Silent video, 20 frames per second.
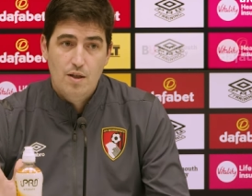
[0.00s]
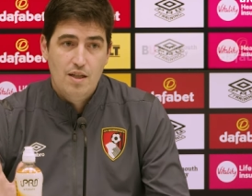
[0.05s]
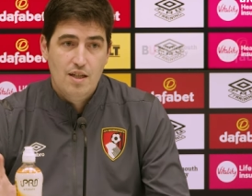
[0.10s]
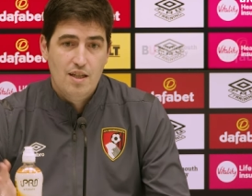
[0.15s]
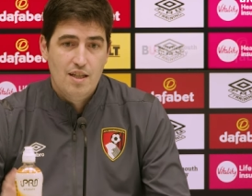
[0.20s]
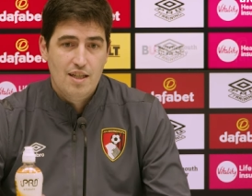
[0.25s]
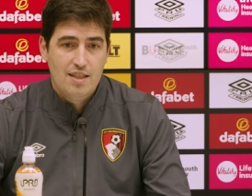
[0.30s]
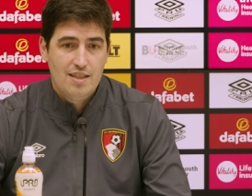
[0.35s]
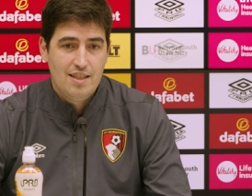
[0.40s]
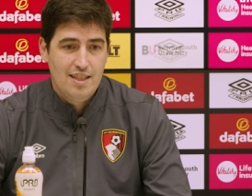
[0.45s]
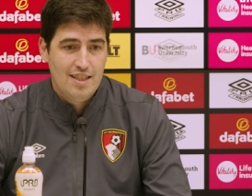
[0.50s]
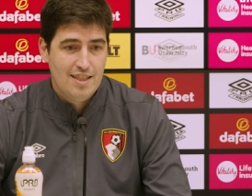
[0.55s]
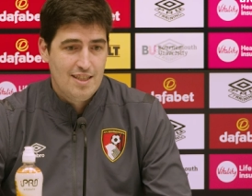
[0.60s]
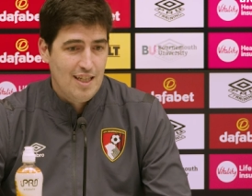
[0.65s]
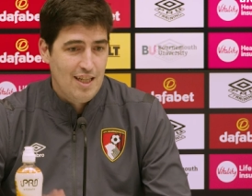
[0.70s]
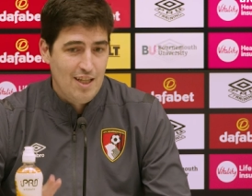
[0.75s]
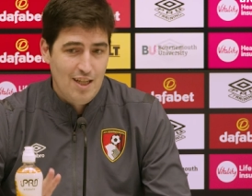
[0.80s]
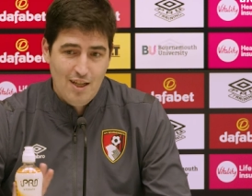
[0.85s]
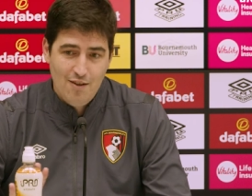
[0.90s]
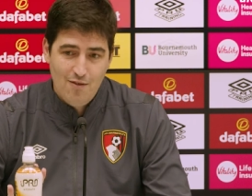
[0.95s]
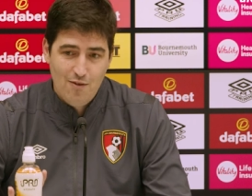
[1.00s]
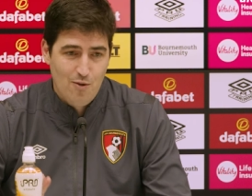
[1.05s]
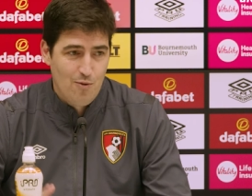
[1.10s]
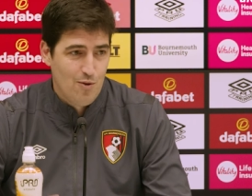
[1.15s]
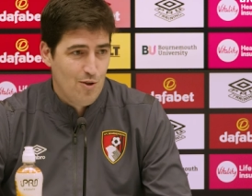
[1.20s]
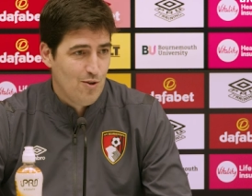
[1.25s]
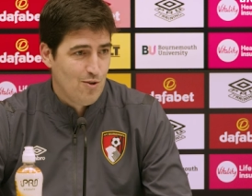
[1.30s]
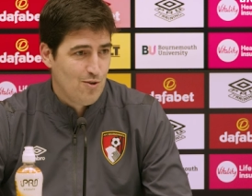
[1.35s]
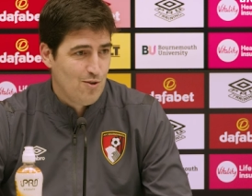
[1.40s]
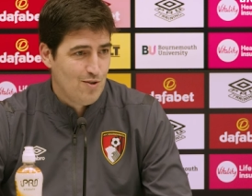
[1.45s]
At least I have no
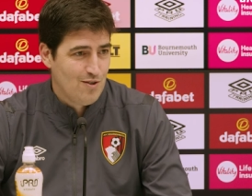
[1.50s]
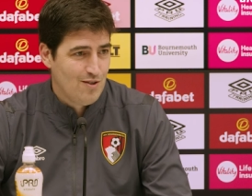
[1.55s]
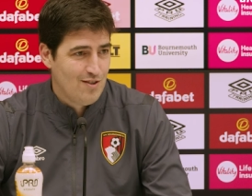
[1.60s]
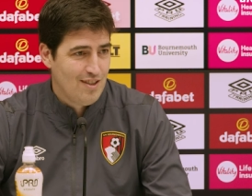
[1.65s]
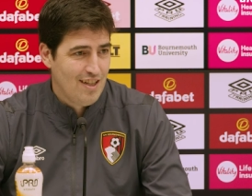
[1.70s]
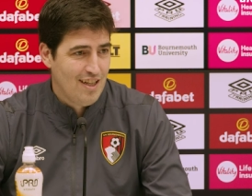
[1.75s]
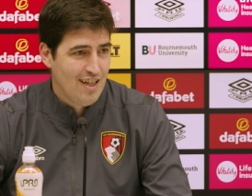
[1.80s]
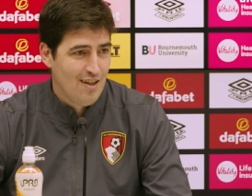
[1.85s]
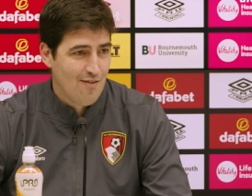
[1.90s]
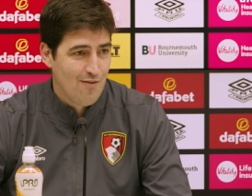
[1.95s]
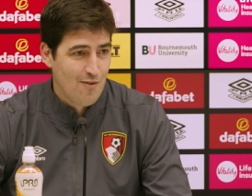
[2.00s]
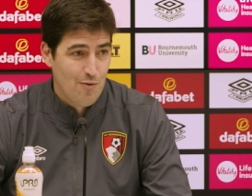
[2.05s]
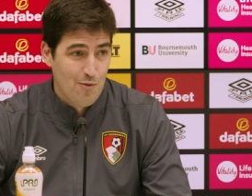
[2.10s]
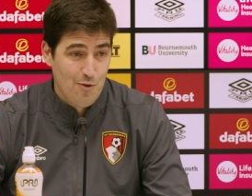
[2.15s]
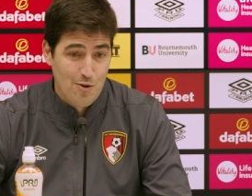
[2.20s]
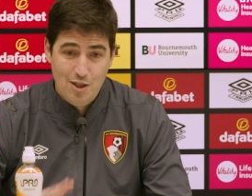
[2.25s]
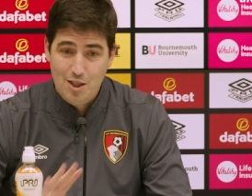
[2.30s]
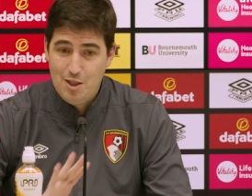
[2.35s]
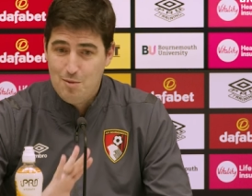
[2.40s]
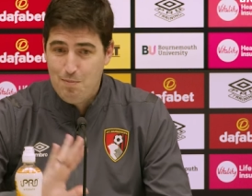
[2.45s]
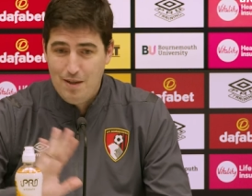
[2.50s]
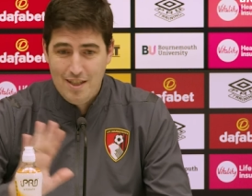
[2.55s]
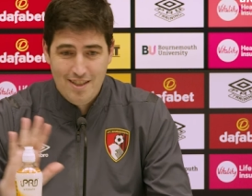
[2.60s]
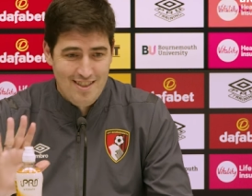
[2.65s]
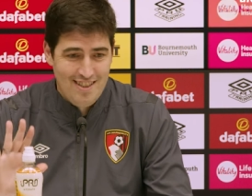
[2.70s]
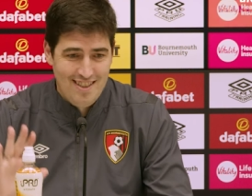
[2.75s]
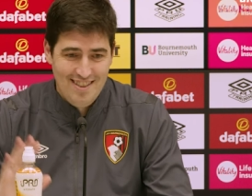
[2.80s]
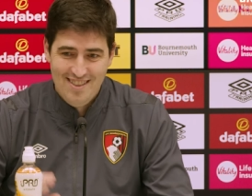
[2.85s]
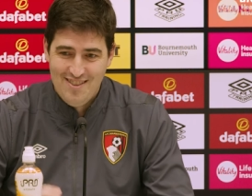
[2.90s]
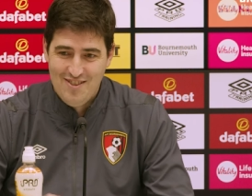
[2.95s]
news. I
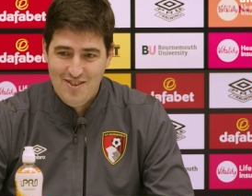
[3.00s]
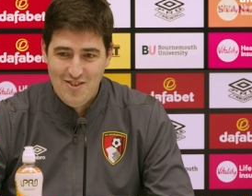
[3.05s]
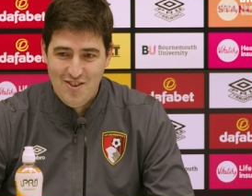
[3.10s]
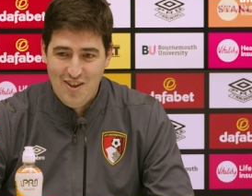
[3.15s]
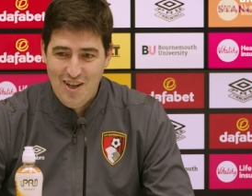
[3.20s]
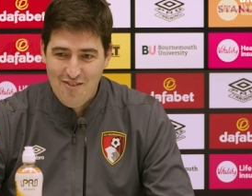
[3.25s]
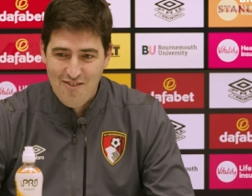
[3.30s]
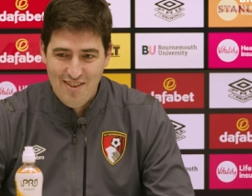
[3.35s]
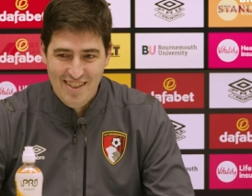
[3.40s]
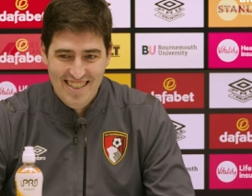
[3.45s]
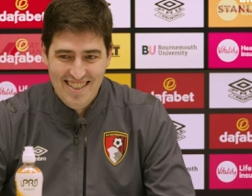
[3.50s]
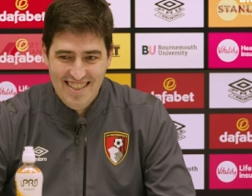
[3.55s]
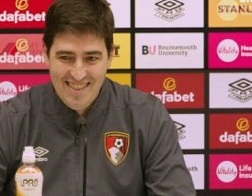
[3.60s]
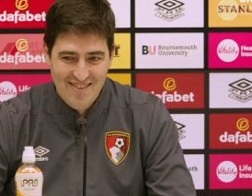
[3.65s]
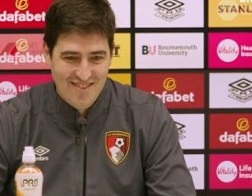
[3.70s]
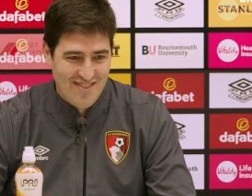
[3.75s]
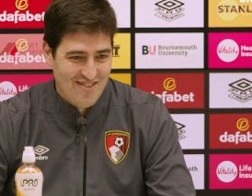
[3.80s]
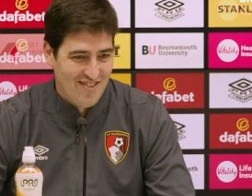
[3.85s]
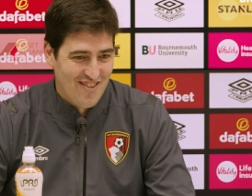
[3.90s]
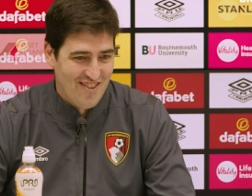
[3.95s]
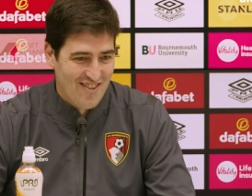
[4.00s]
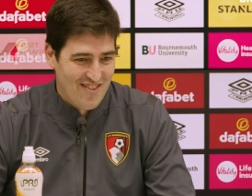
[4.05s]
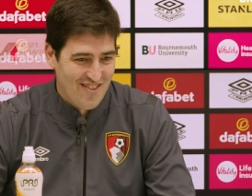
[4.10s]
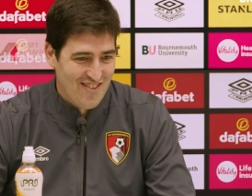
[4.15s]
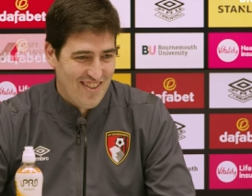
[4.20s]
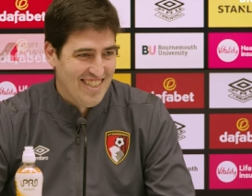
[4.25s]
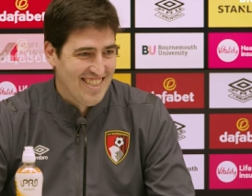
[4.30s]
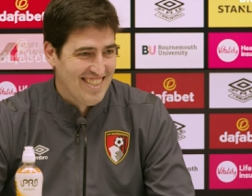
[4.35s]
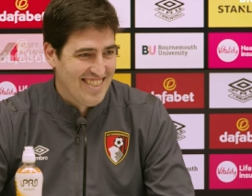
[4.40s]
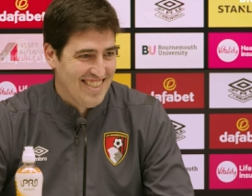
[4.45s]
expect not to have any news for 2
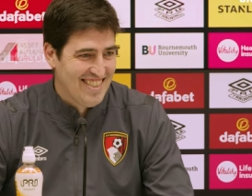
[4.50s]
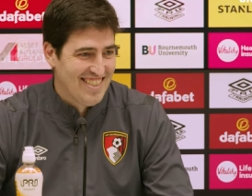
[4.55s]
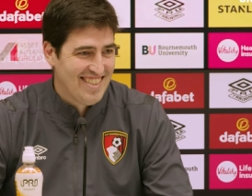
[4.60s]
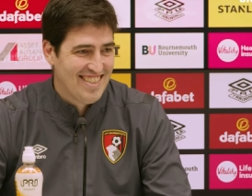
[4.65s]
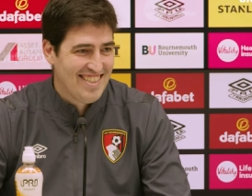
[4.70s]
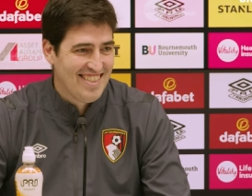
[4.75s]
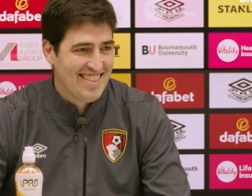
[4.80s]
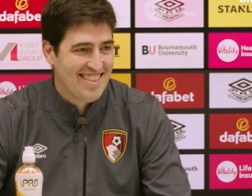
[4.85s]
days, yes.